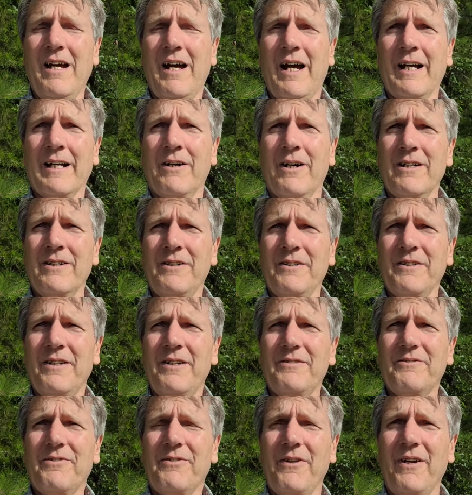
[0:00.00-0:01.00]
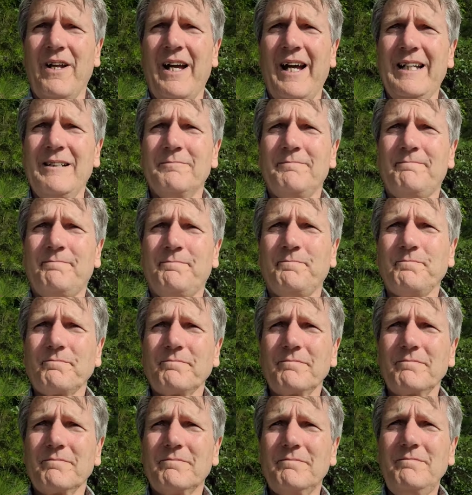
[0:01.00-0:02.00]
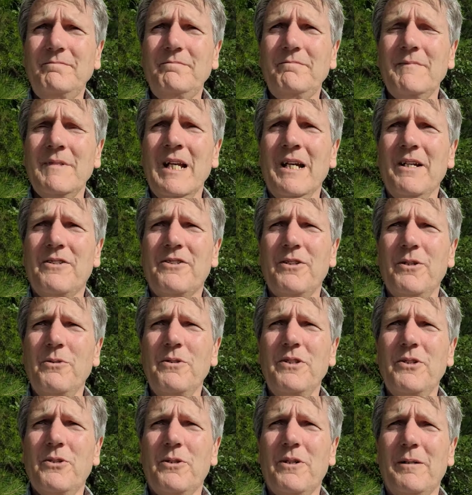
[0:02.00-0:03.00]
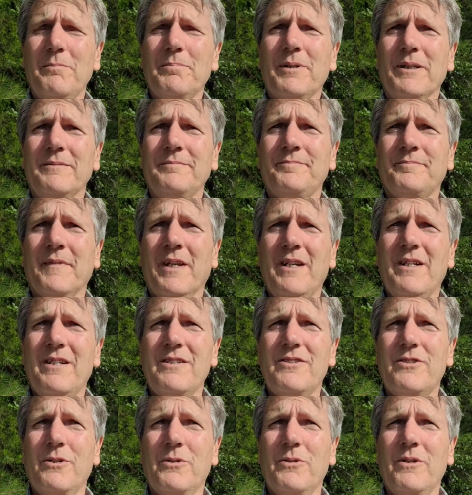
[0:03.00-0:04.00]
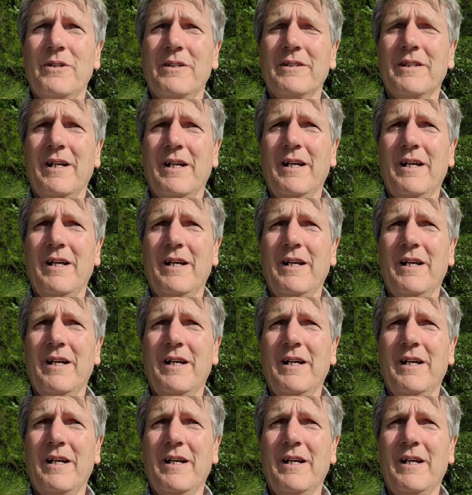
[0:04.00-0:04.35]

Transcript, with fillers: I got on that flight to Europe to